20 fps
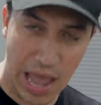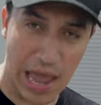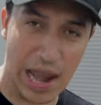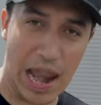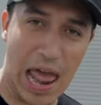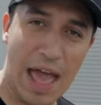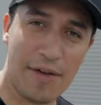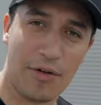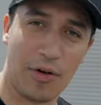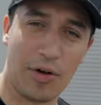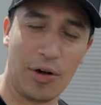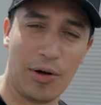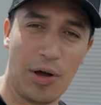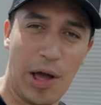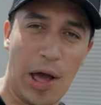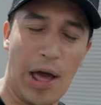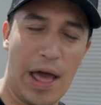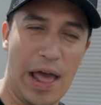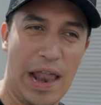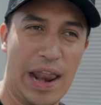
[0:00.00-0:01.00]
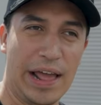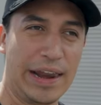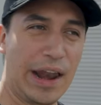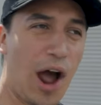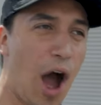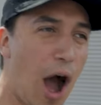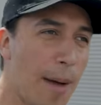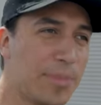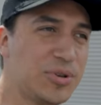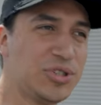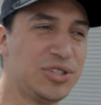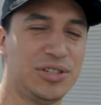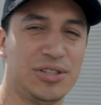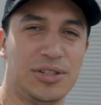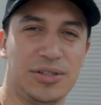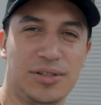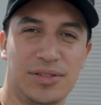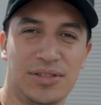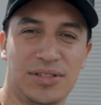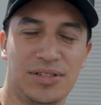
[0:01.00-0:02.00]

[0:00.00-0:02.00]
and have an option